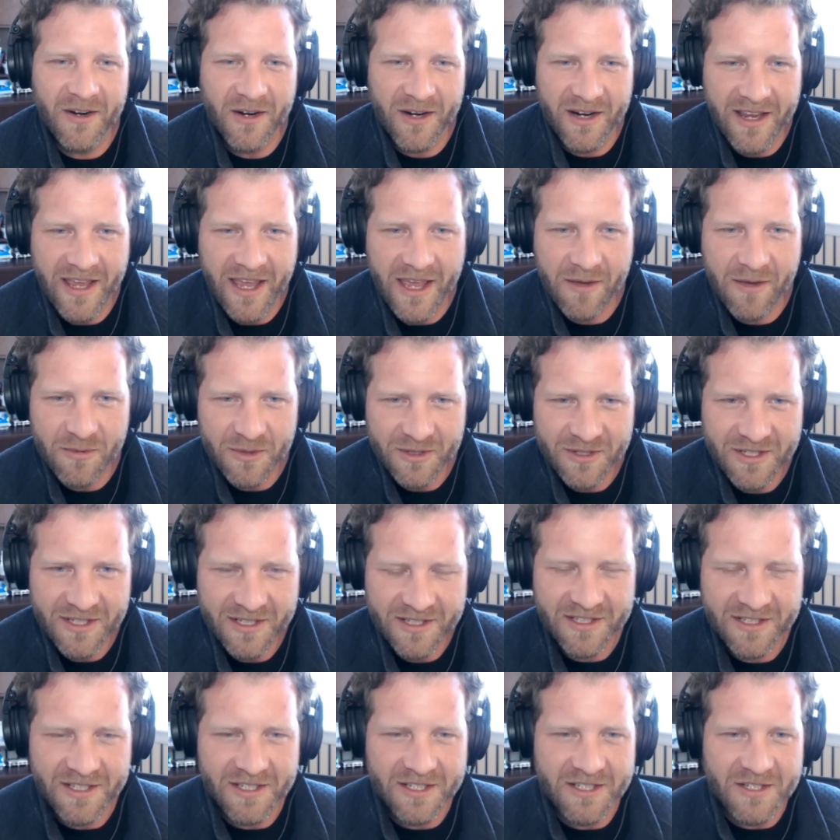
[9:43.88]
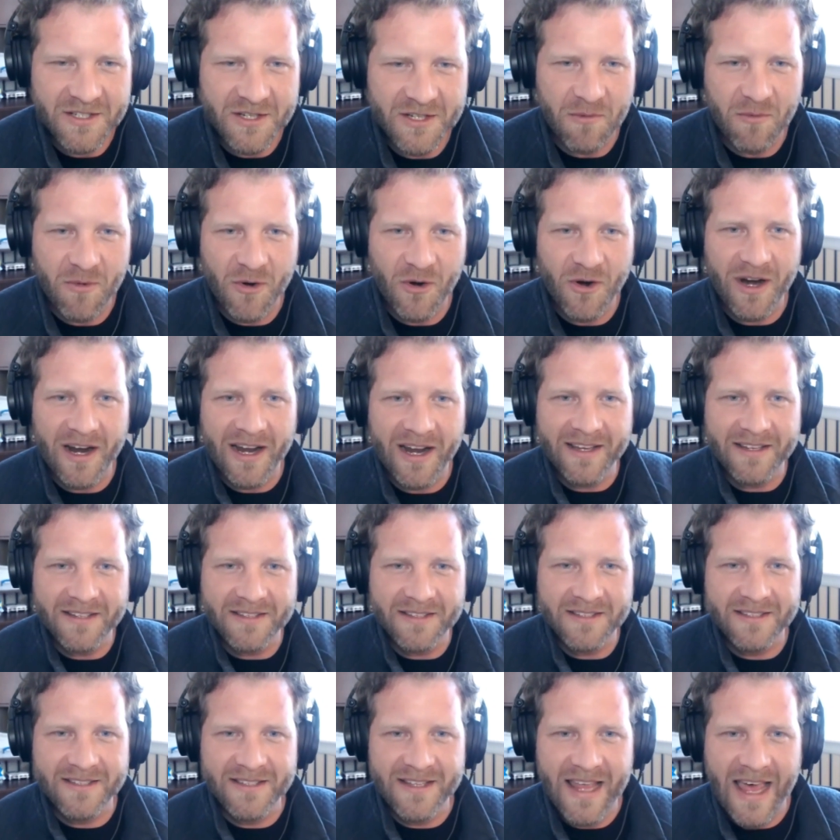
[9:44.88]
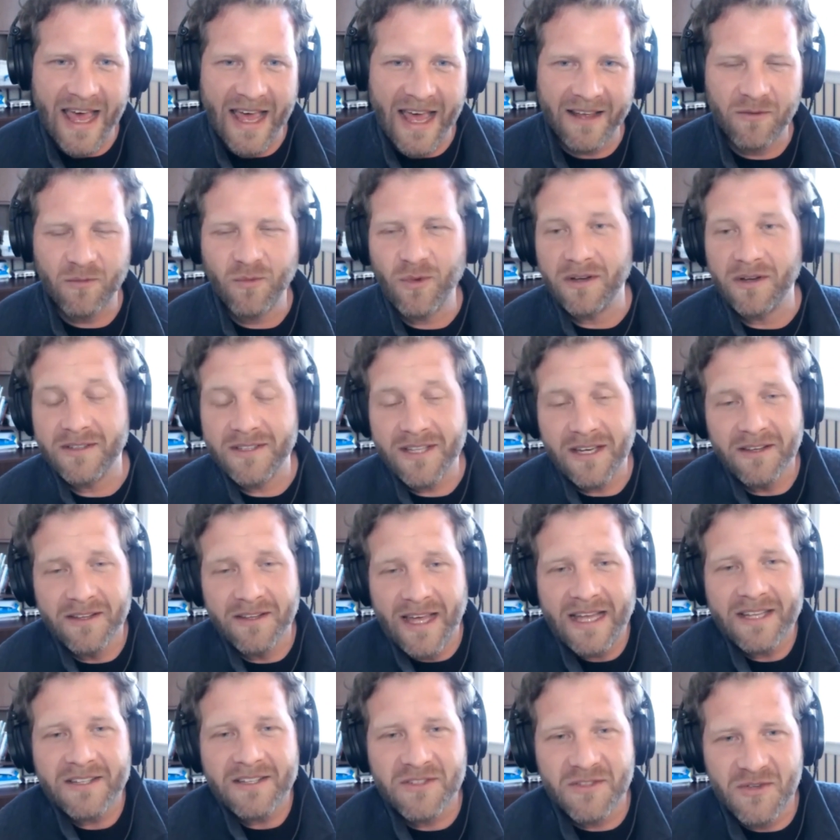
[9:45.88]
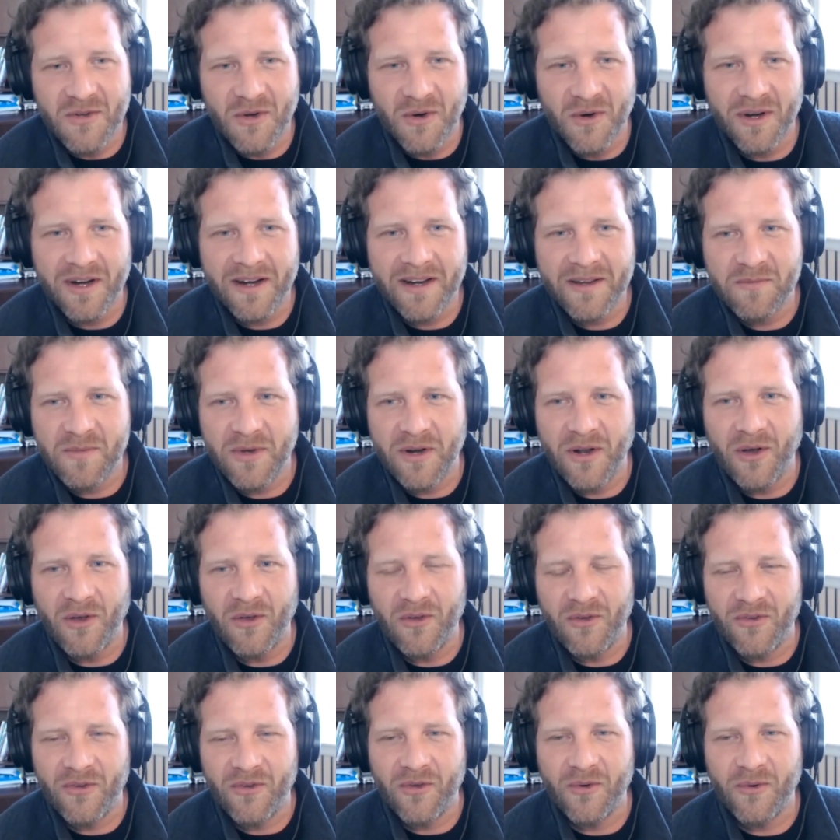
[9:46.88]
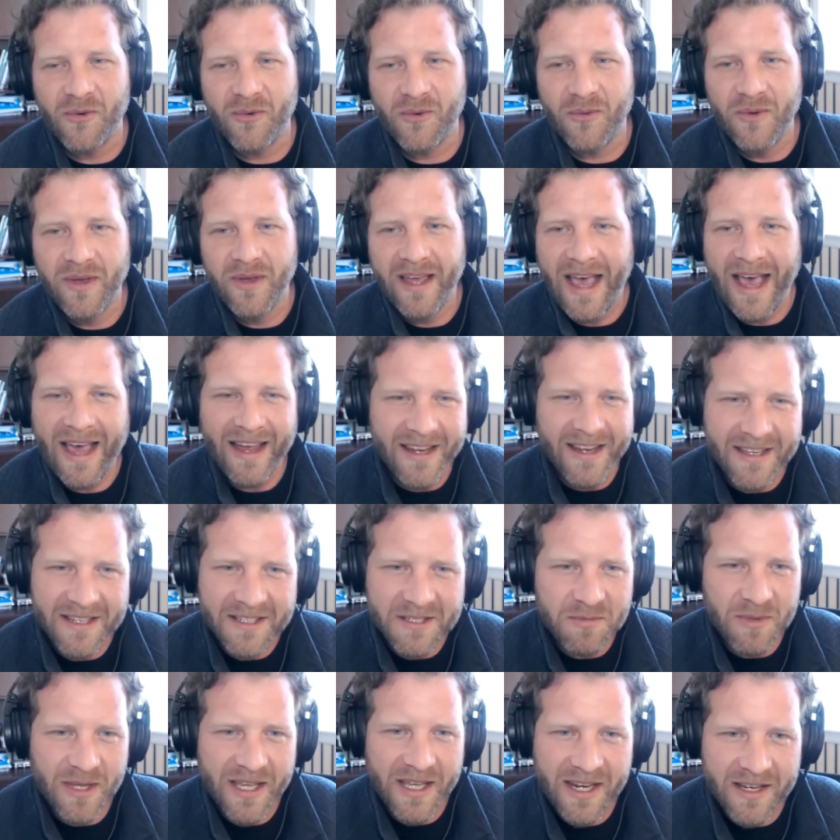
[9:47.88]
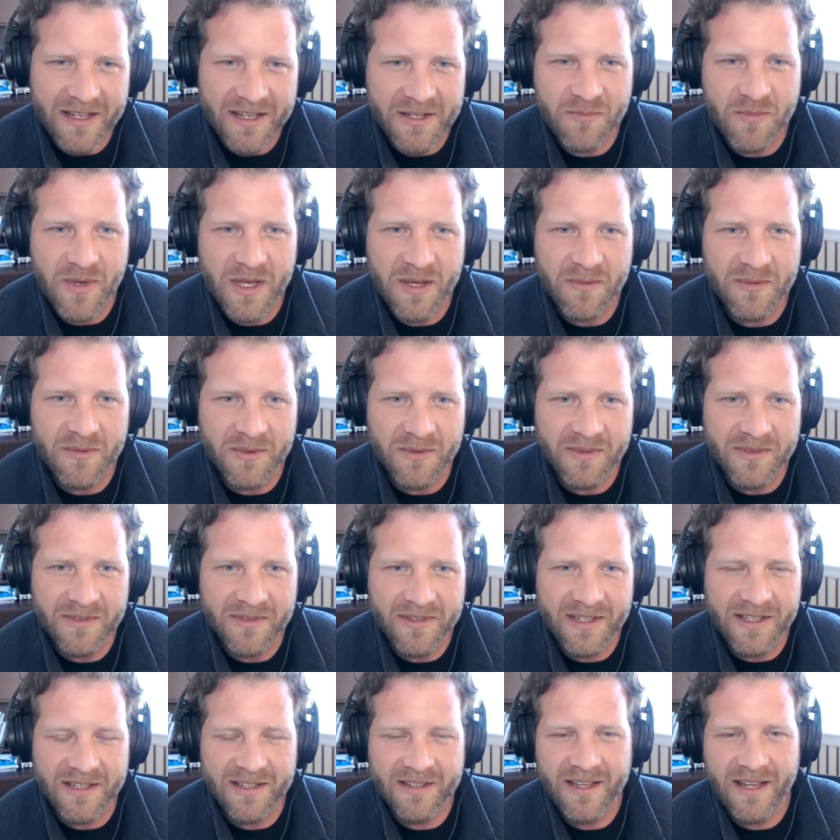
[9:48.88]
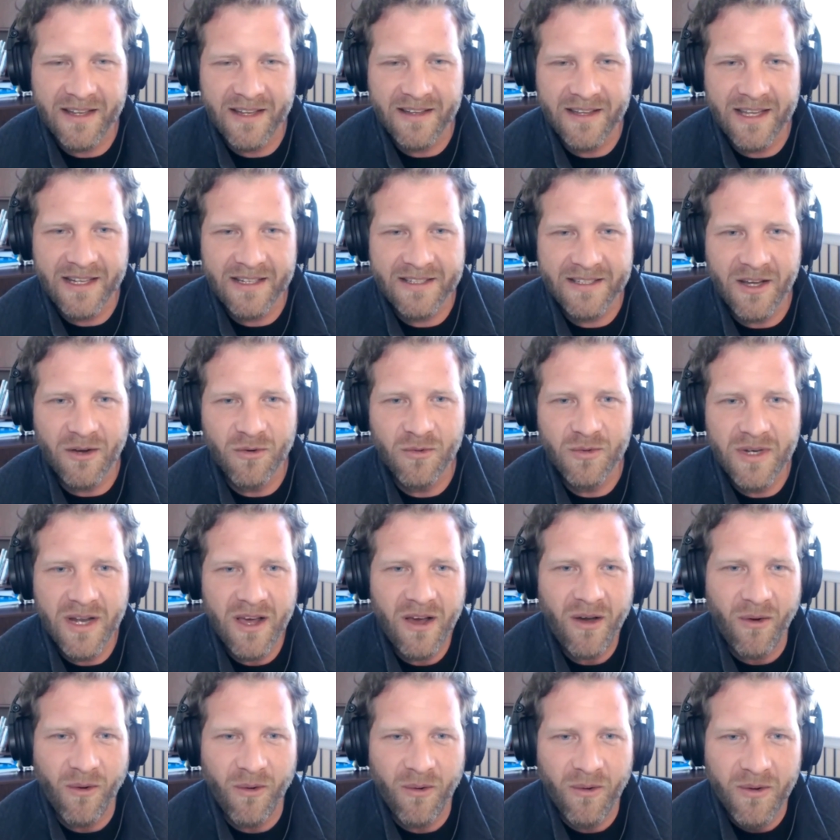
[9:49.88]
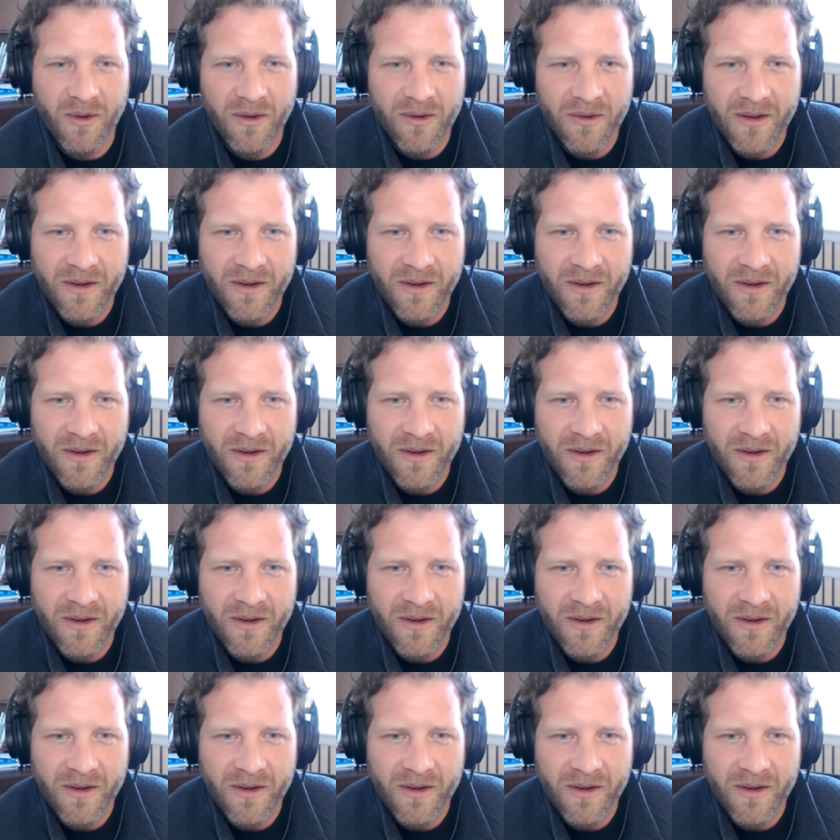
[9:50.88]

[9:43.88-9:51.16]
are you able to just summarize that? Well, tell that story, but also how do you explain it to people that don't know?